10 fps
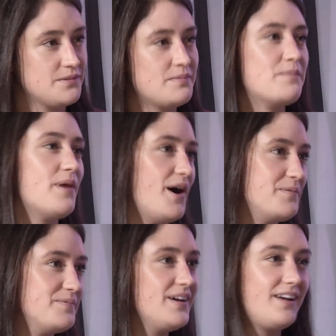my
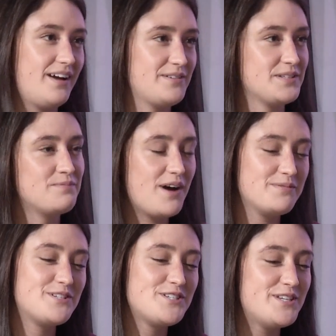mom, I was like,
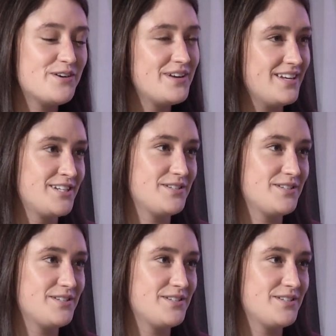Mom, you should donate.